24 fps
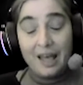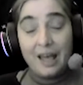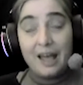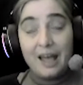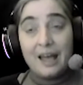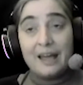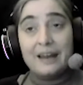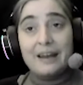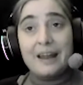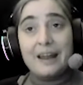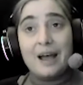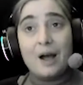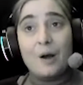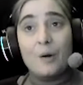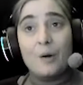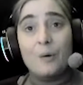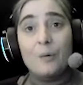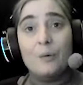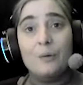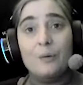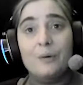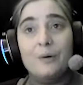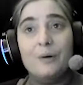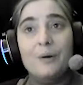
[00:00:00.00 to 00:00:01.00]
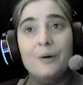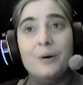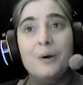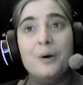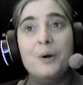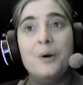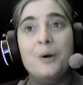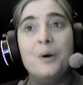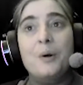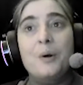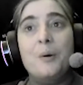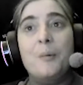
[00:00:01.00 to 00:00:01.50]
And now
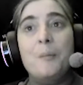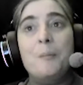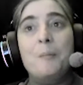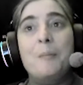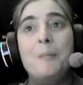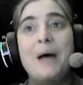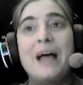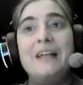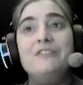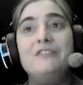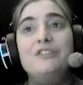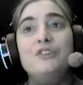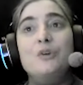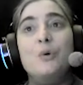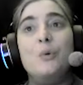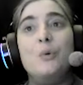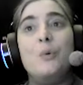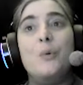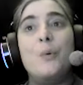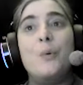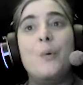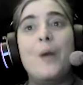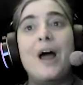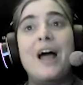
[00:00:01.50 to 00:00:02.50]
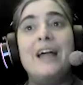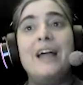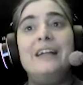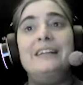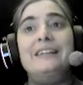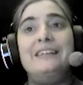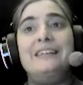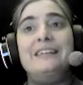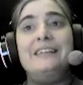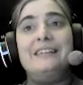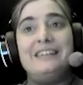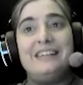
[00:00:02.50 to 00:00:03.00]
bend your right
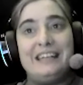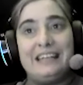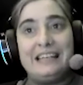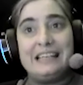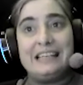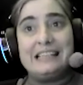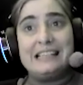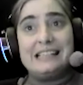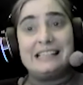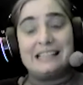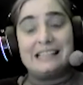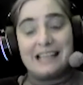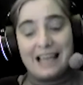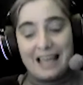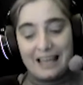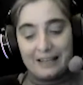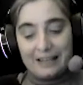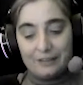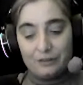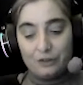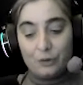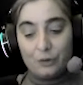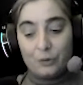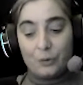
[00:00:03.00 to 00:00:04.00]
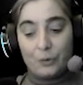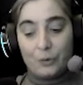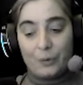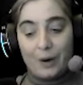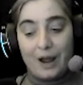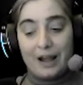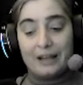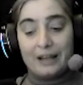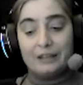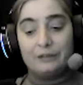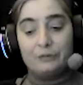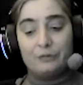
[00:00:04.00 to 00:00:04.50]
knee, stand your
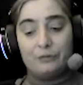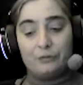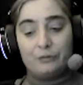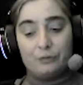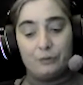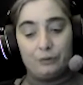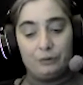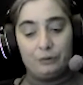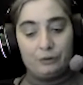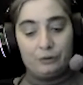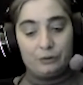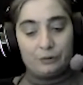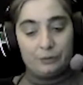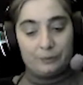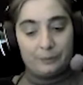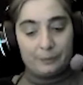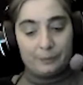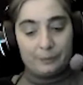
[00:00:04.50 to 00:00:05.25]
right foot.